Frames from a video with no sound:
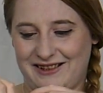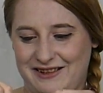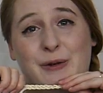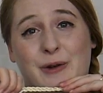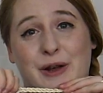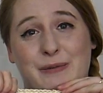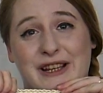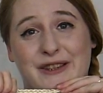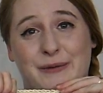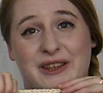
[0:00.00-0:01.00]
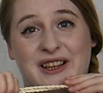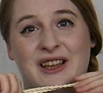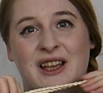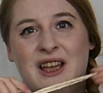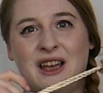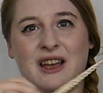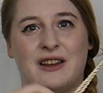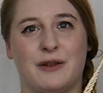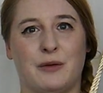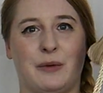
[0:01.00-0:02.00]
I'm quite pleased with it, and
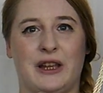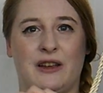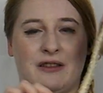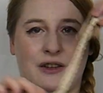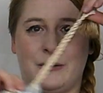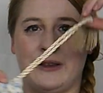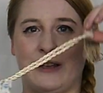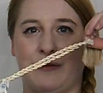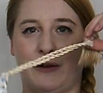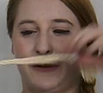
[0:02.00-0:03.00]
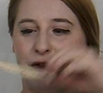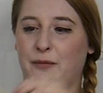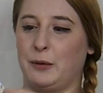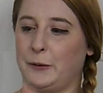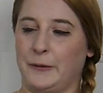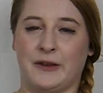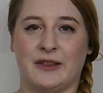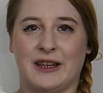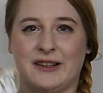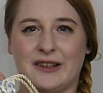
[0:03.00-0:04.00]
I will be using it for lots of balls and
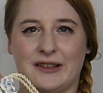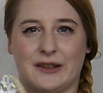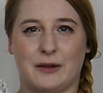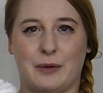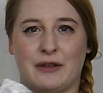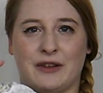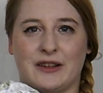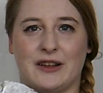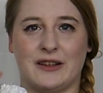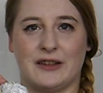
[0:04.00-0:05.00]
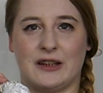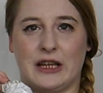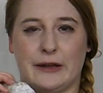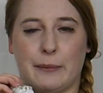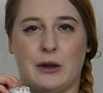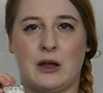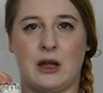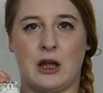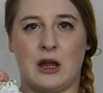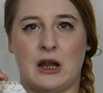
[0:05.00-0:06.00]
things because it's the perfect size to keep
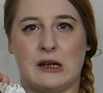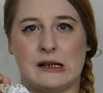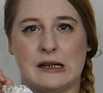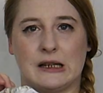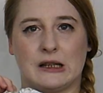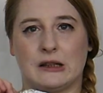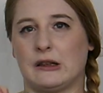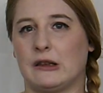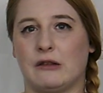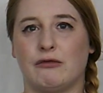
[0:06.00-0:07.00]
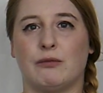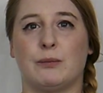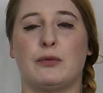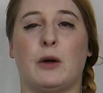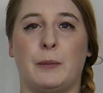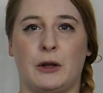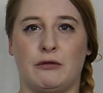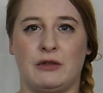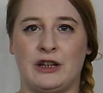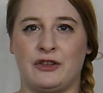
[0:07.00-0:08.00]
like proper
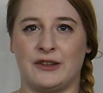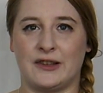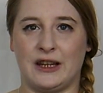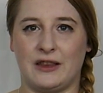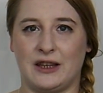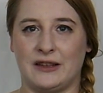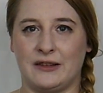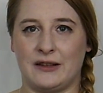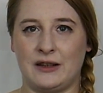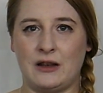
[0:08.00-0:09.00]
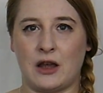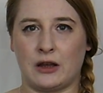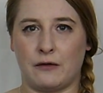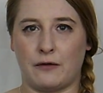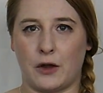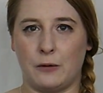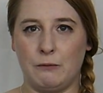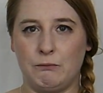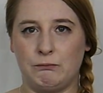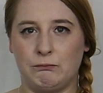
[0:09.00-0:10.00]
Regency things in, like a
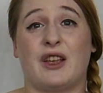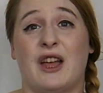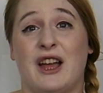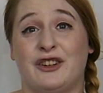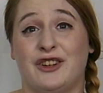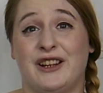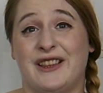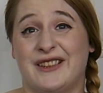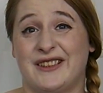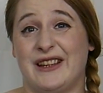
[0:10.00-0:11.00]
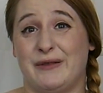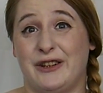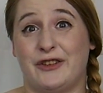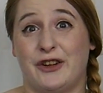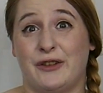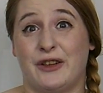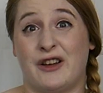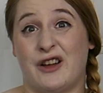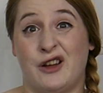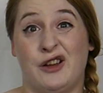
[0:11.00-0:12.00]
phone. Actually, there's a TV show
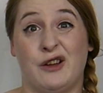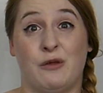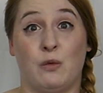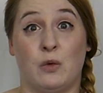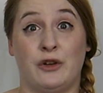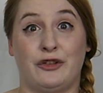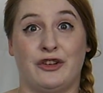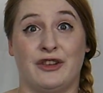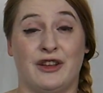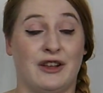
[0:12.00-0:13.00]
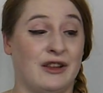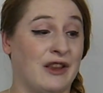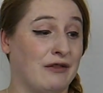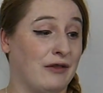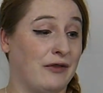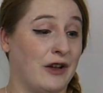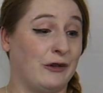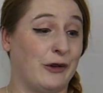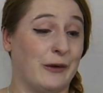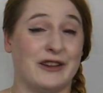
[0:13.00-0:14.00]
that I watch that they refer
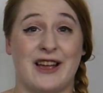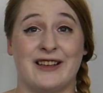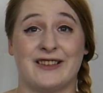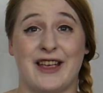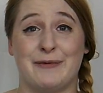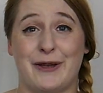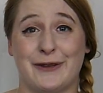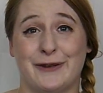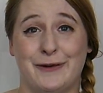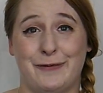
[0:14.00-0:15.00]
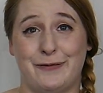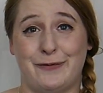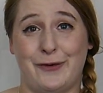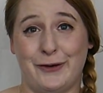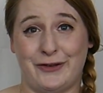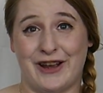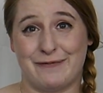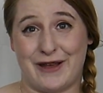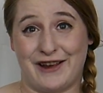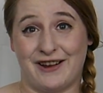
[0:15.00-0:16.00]
to it as a personal portrait
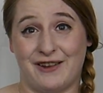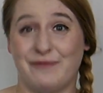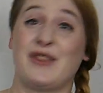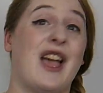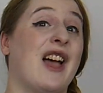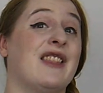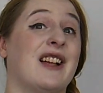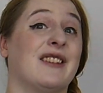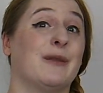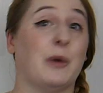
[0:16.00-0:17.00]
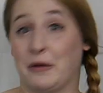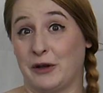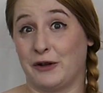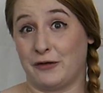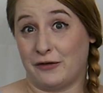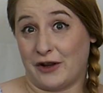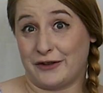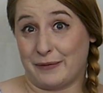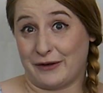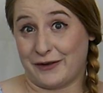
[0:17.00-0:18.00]
maker, and that's what I'm going to refer
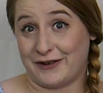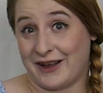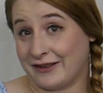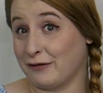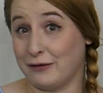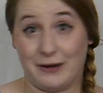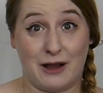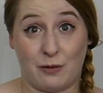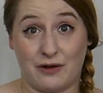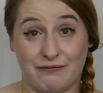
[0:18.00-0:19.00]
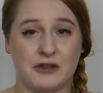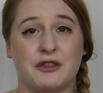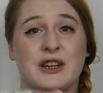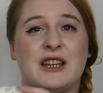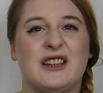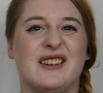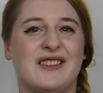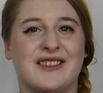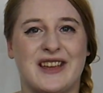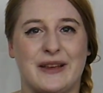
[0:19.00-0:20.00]
to my phone as from now on. So in here you can
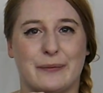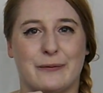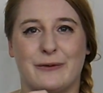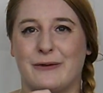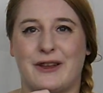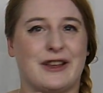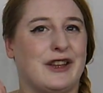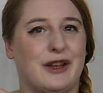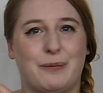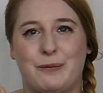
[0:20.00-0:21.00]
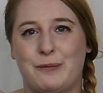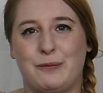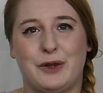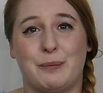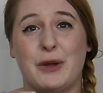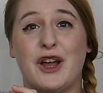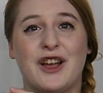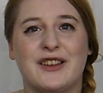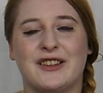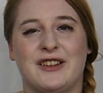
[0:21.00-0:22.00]
just keep your
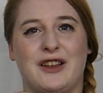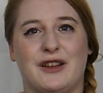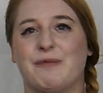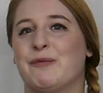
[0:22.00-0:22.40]
purse and your